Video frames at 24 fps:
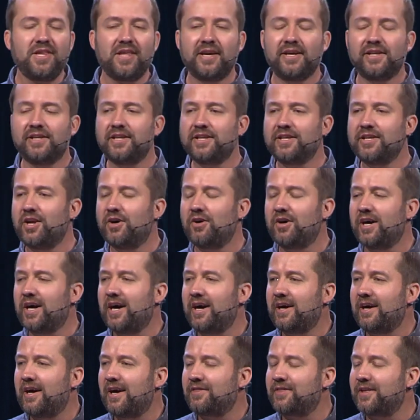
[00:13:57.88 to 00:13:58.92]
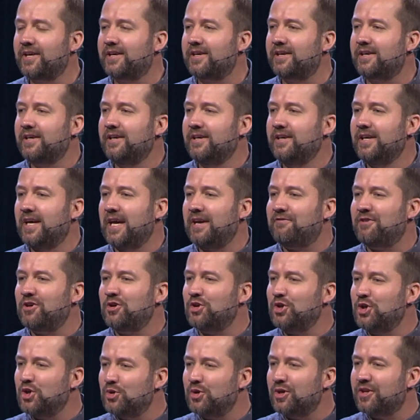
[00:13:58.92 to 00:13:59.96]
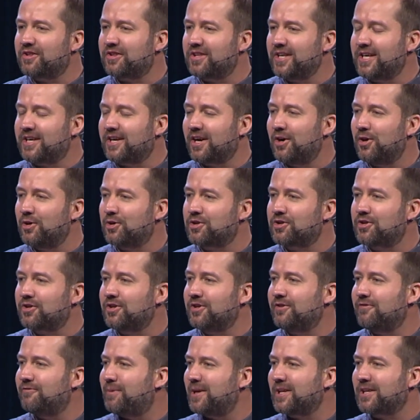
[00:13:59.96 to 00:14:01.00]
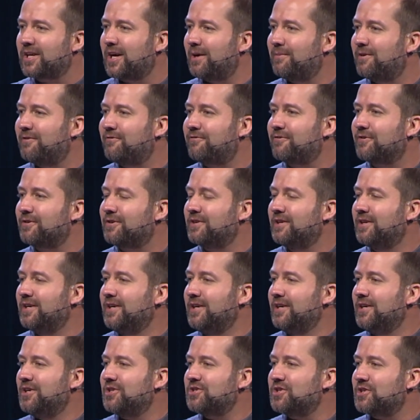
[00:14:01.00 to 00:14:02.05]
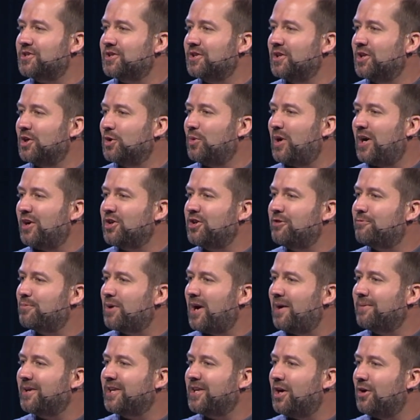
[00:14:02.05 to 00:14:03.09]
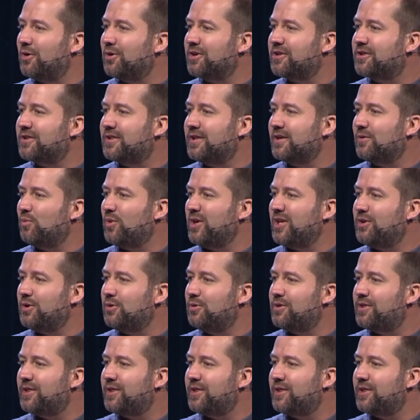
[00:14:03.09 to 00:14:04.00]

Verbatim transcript: And, you know, I, I think if you're new to Seacoast or you've been coming for just a little while, you've probably noticed that we do